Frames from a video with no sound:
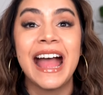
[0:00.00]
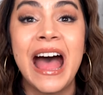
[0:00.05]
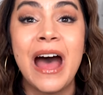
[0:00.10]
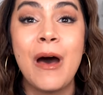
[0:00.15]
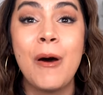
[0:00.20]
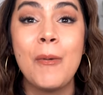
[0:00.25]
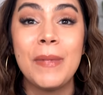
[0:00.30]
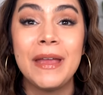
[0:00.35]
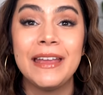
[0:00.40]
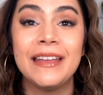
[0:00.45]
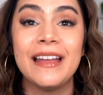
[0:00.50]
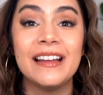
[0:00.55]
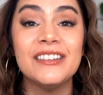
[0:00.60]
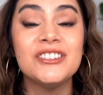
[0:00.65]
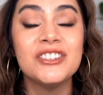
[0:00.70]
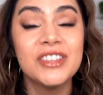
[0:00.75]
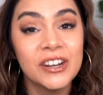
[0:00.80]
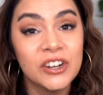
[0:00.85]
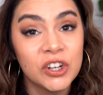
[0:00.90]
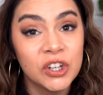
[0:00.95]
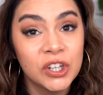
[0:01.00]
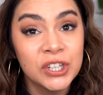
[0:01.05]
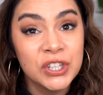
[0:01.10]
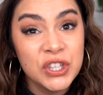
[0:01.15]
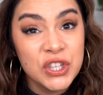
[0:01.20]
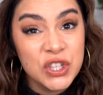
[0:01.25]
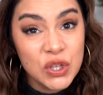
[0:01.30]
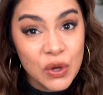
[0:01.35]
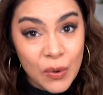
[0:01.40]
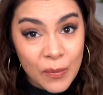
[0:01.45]
oh my gosh, that
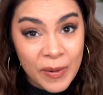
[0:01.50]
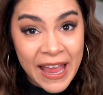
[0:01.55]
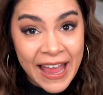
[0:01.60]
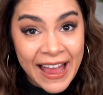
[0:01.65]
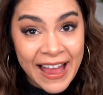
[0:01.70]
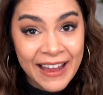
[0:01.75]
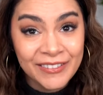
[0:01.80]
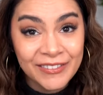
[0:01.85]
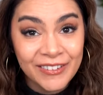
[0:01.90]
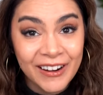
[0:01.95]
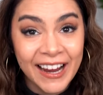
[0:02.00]
hurts so bad,